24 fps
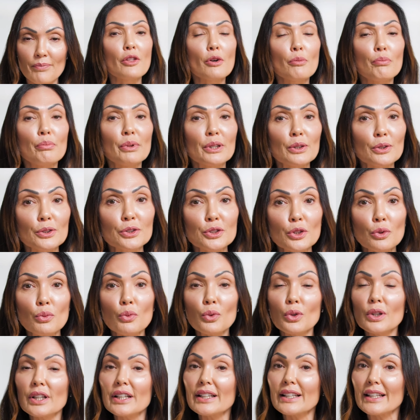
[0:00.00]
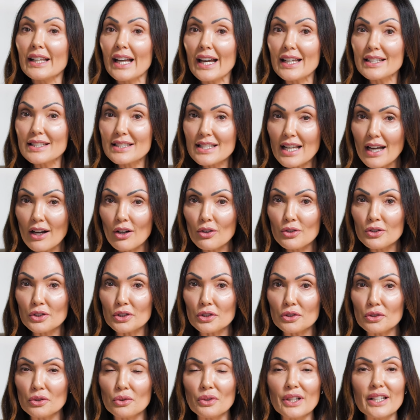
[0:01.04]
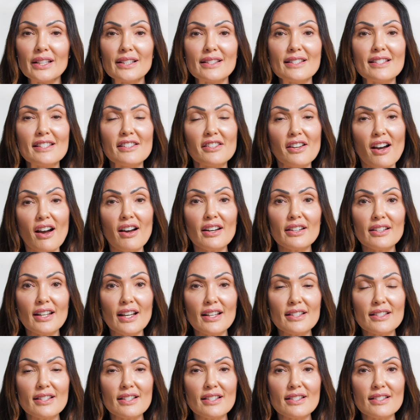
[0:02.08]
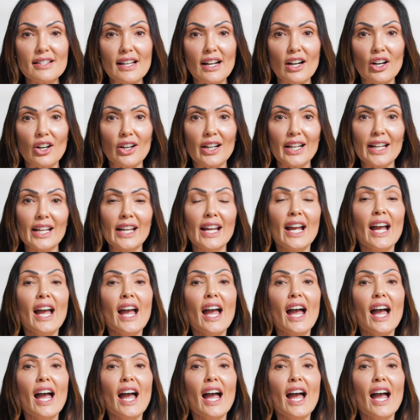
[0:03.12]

The builder will again tell you it's not necessary,